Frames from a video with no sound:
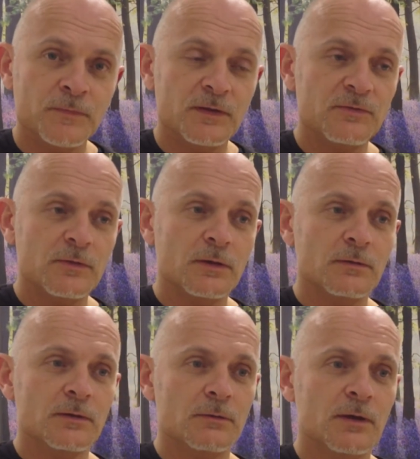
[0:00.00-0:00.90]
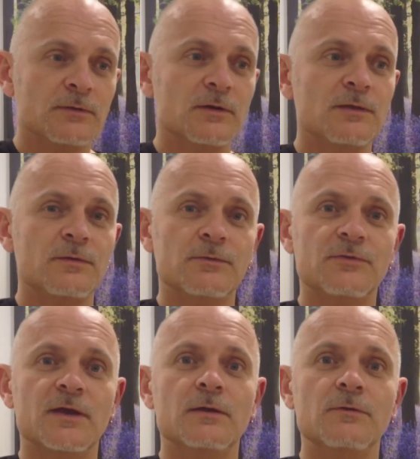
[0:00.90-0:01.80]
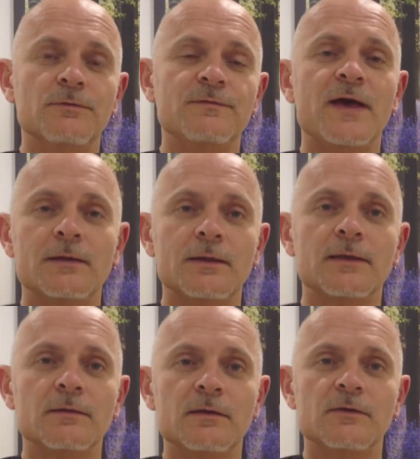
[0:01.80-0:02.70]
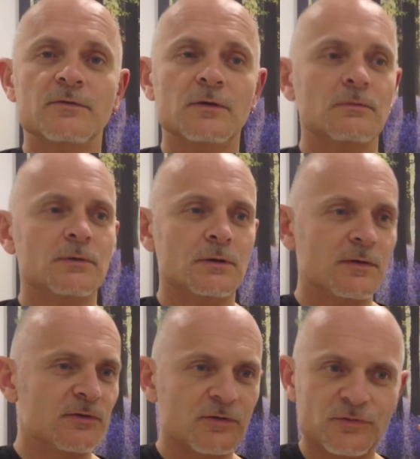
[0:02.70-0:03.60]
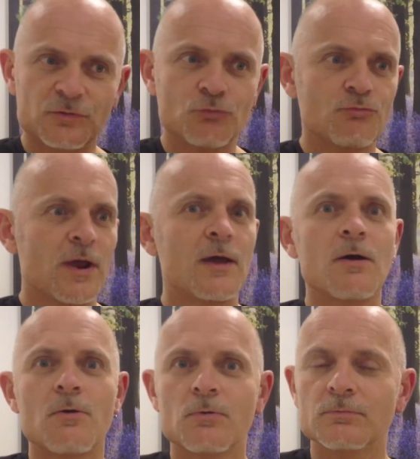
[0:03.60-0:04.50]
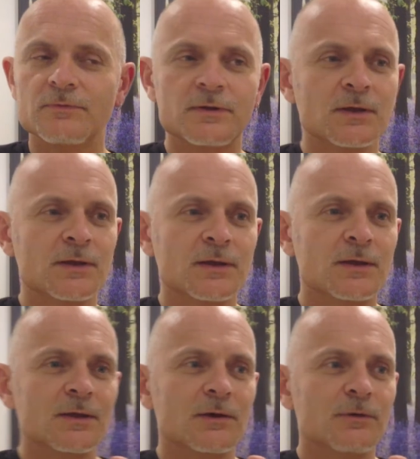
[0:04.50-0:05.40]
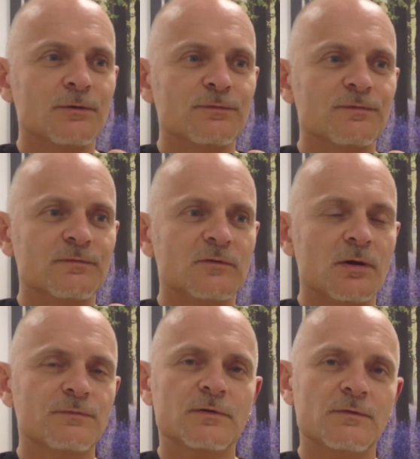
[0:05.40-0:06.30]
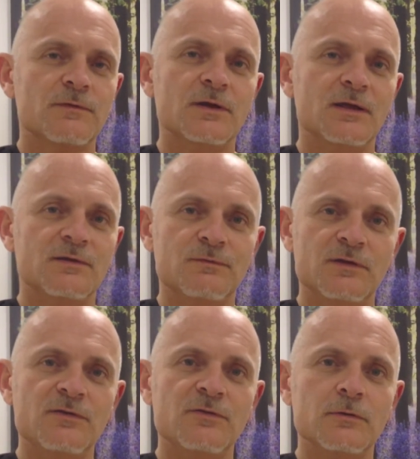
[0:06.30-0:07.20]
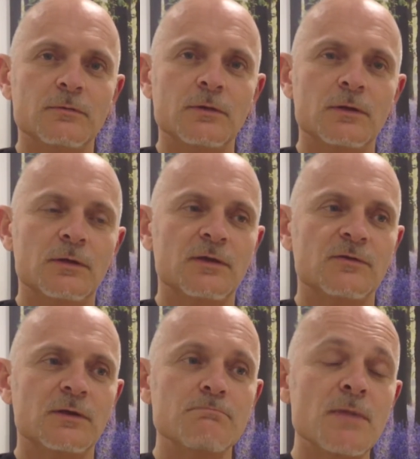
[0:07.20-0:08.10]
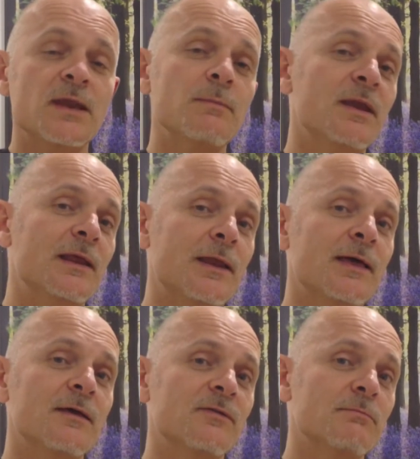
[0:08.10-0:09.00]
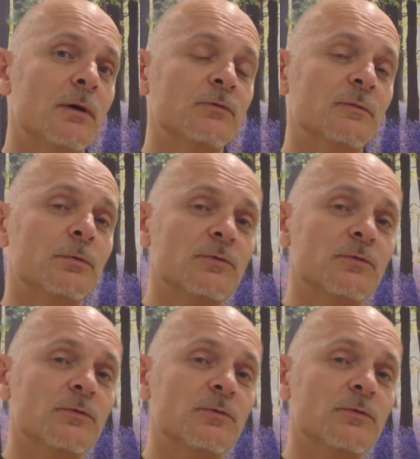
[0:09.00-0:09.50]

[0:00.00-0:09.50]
is that, you know, underneath your skin and your fat layer, there's a surround of tough connective tissue that is in many, many layers in multiple